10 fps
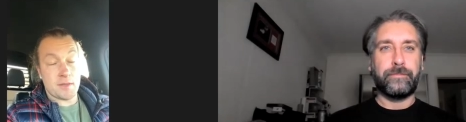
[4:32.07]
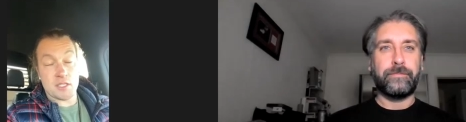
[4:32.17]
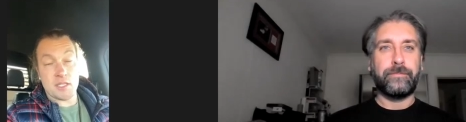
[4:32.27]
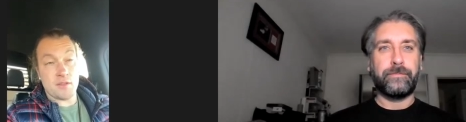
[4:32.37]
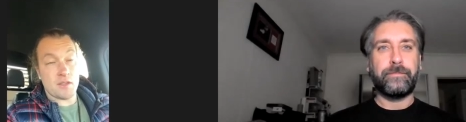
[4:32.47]

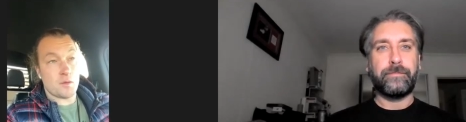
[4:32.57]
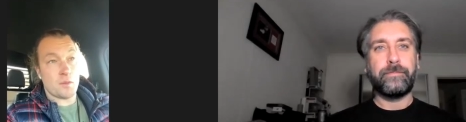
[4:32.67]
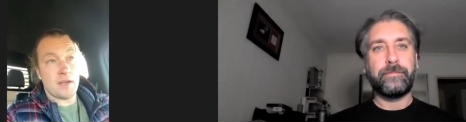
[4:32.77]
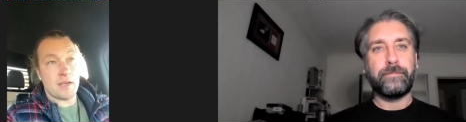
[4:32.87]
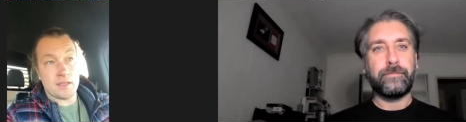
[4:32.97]
Speaker 1: especially even in the
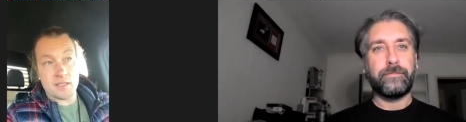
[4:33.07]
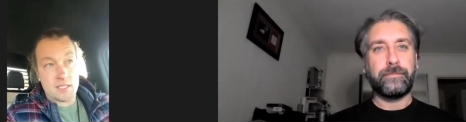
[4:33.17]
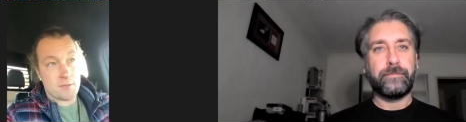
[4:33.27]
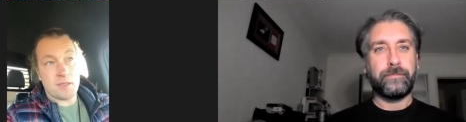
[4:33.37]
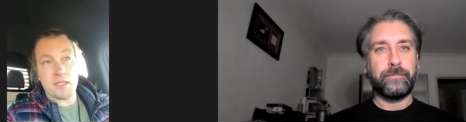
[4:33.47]
writing, this
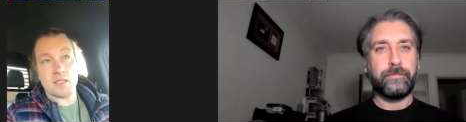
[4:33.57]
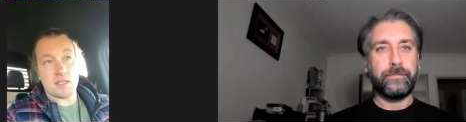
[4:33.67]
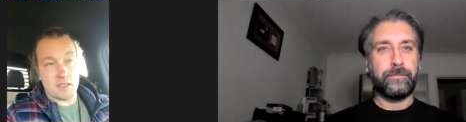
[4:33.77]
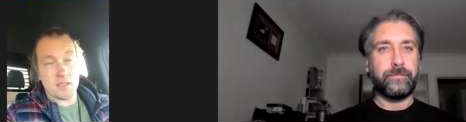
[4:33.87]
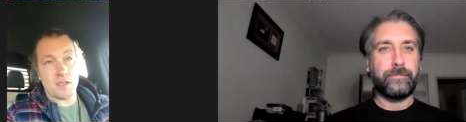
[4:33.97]
EP is,
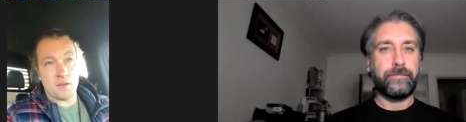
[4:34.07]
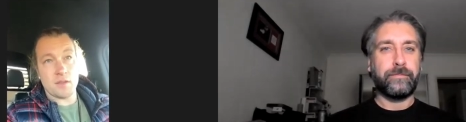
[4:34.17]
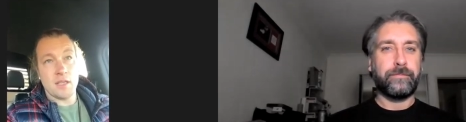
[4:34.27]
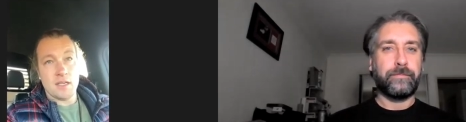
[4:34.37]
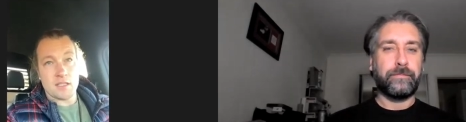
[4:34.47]
you know,
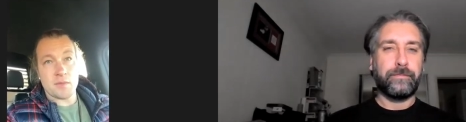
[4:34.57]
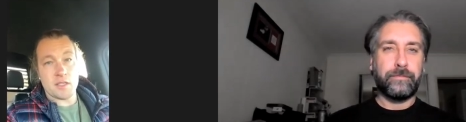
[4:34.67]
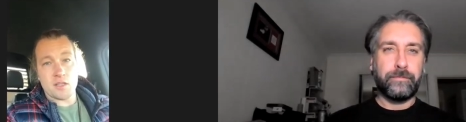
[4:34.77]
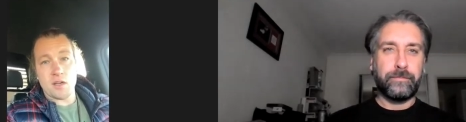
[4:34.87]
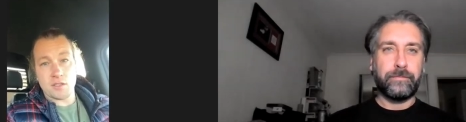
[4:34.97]
some of these
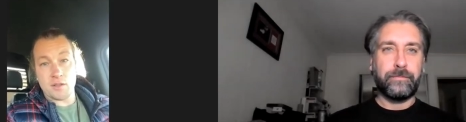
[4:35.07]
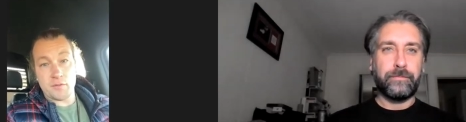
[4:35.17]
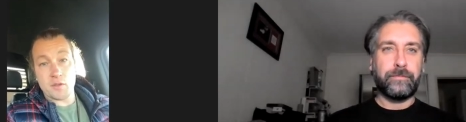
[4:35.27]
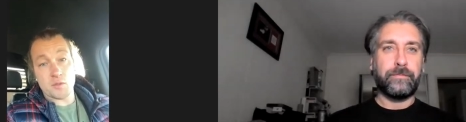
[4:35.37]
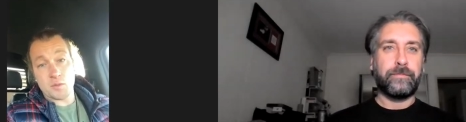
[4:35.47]
songs are the
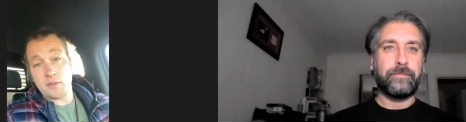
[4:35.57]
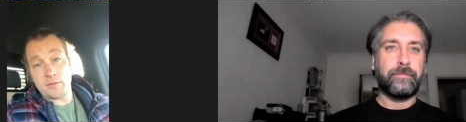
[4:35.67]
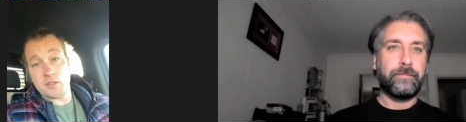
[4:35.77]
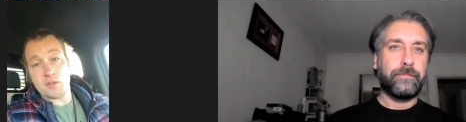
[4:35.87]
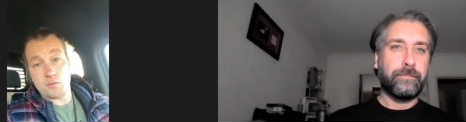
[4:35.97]
first real
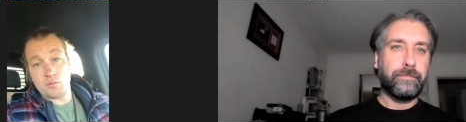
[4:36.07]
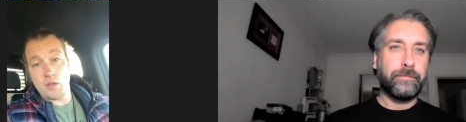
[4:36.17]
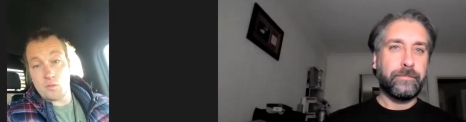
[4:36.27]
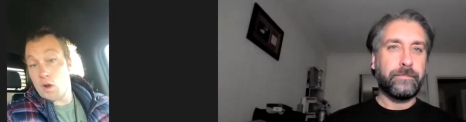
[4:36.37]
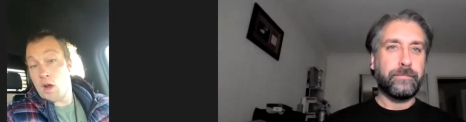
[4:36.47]
official, you
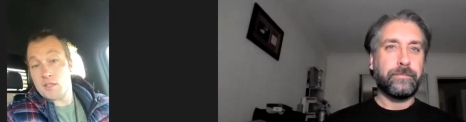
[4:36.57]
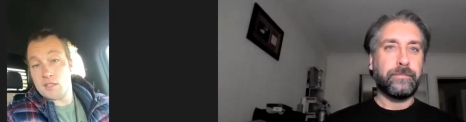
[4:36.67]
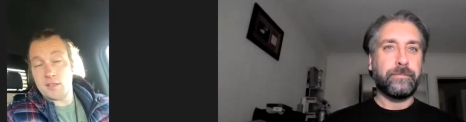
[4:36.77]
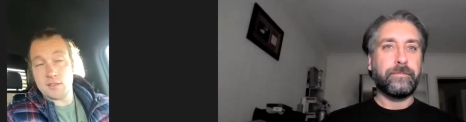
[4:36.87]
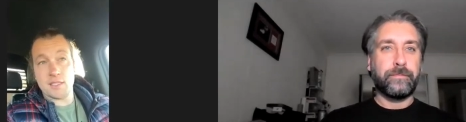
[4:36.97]
know, rock
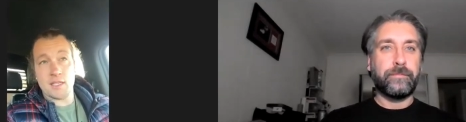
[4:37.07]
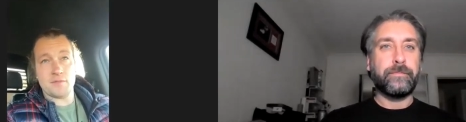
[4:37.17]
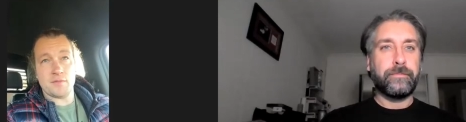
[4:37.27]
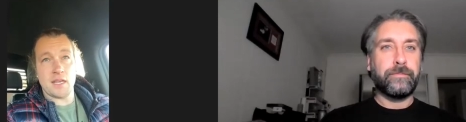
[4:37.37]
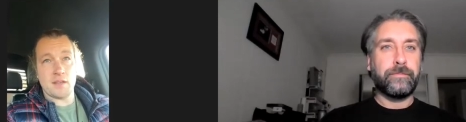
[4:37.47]
songs that I've
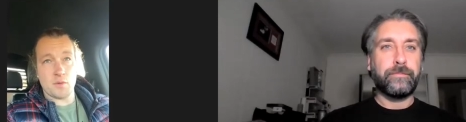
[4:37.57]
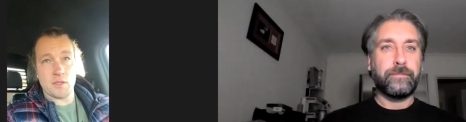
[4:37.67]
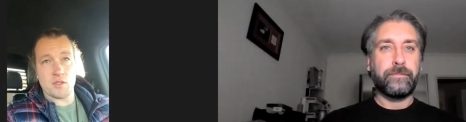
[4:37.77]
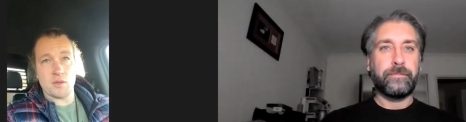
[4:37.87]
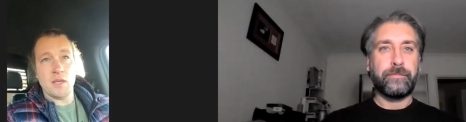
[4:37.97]
that I've
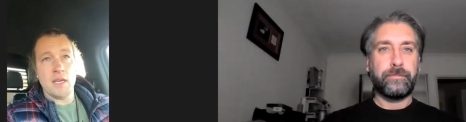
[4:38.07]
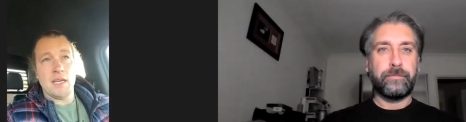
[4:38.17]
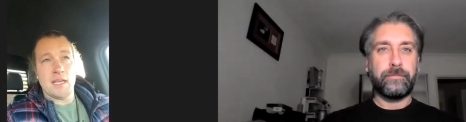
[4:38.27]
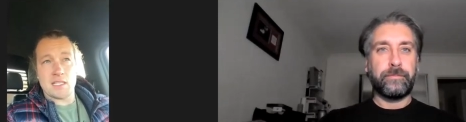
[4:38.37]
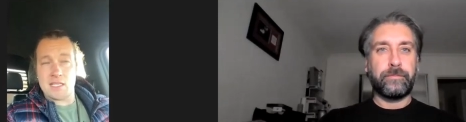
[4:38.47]
written. So
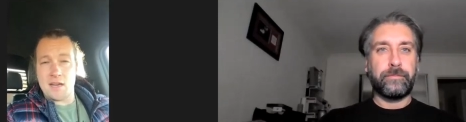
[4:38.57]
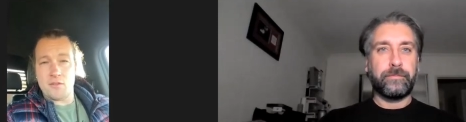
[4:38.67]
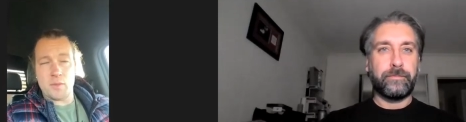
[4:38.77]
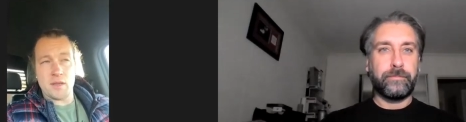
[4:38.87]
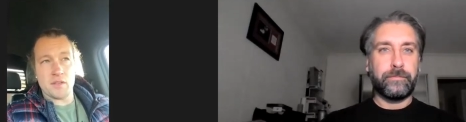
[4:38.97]
it's kind of
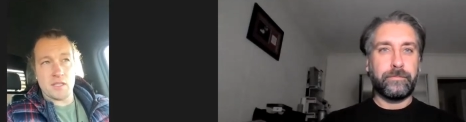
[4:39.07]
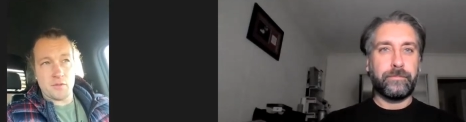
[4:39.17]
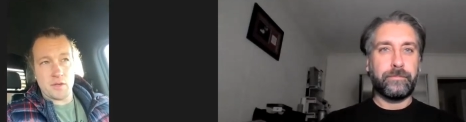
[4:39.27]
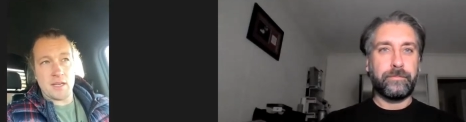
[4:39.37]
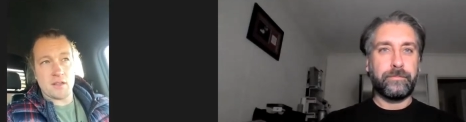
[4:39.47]
a bit of a
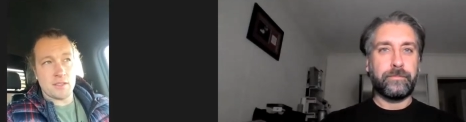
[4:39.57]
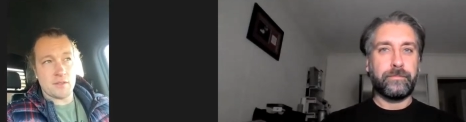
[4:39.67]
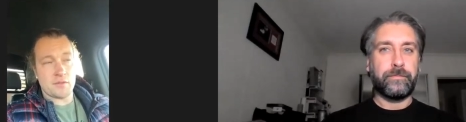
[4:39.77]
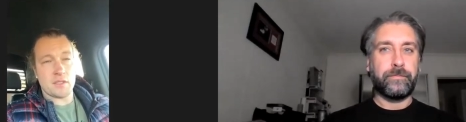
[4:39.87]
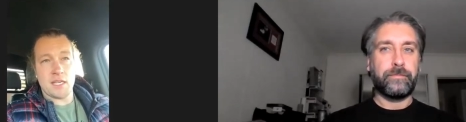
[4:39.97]
different angle,
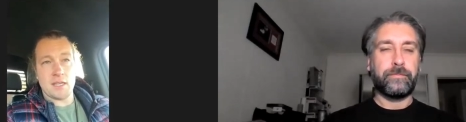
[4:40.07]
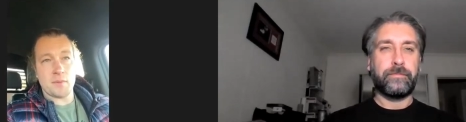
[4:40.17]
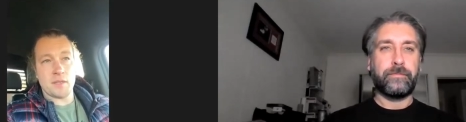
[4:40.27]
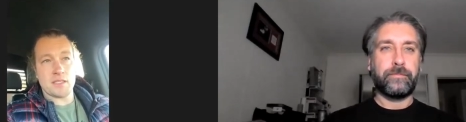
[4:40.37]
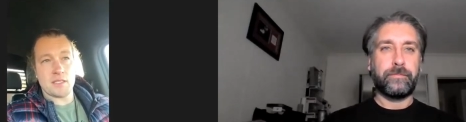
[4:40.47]
different take,
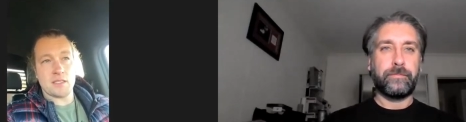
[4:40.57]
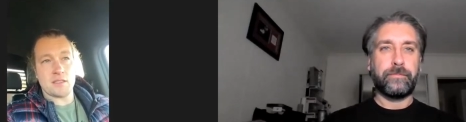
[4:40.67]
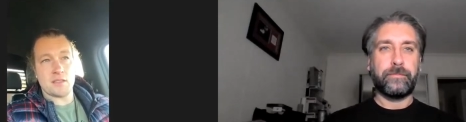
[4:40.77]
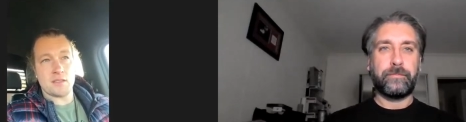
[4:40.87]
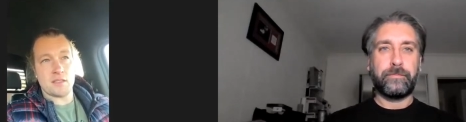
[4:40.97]
but it's it's
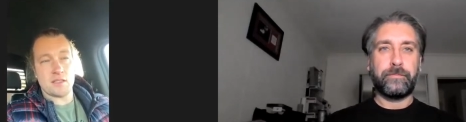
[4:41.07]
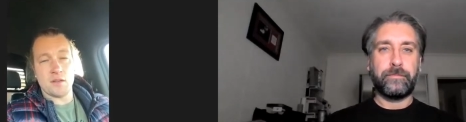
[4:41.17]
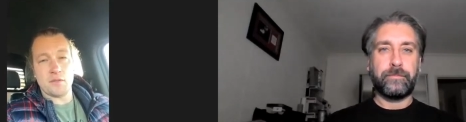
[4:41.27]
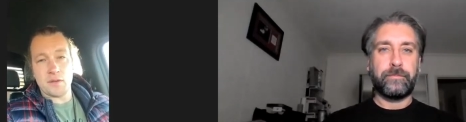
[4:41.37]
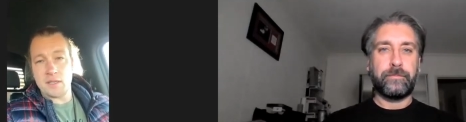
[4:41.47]
still
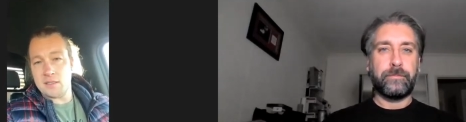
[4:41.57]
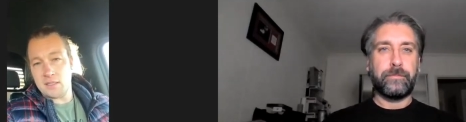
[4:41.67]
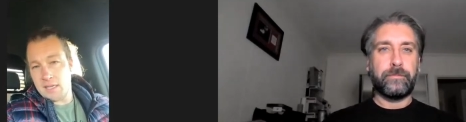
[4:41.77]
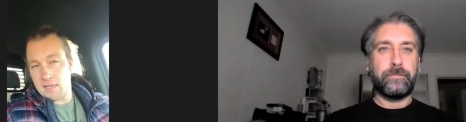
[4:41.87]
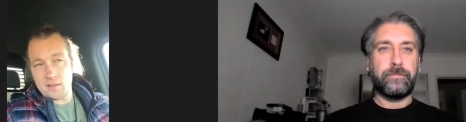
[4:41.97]
fun. And
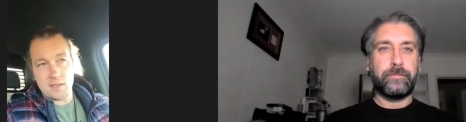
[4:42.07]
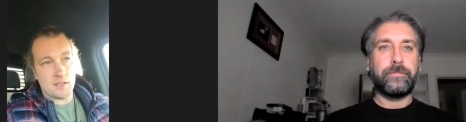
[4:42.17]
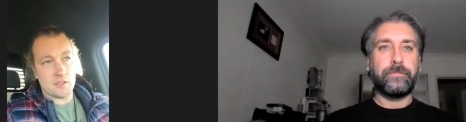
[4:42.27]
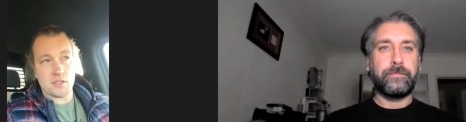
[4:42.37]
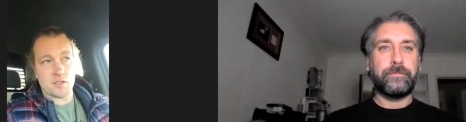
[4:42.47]
again, uh,
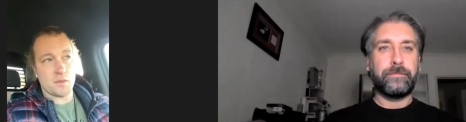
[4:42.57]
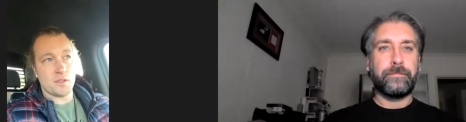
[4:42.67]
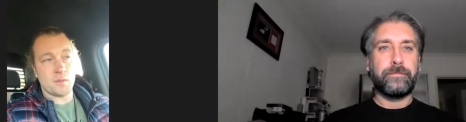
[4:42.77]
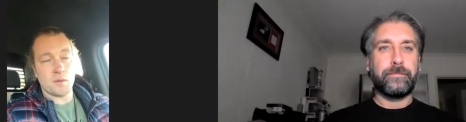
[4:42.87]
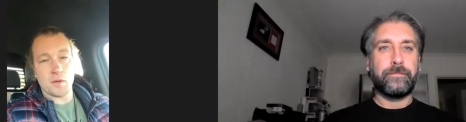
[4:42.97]
just thrilled
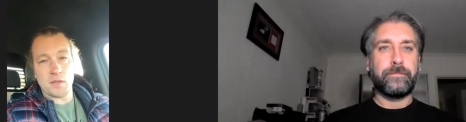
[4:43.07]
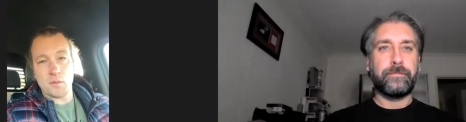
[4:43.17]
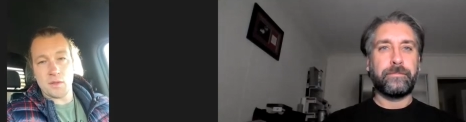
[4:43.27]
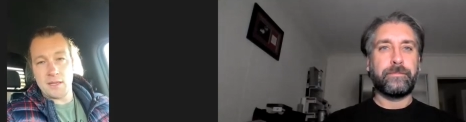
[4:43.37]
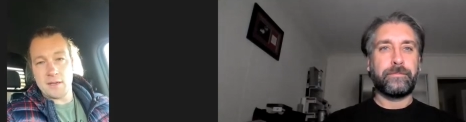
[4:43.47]
to be working
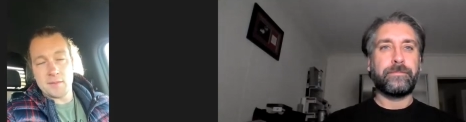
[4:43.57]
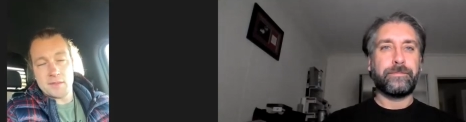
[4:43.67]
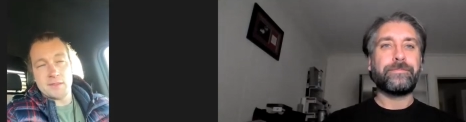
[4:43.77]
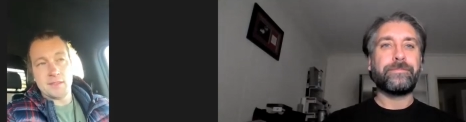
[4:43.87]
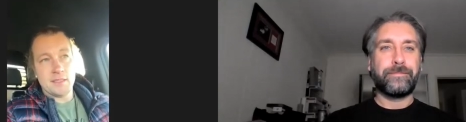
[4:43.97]
with them,
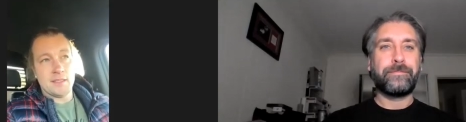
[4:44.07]
and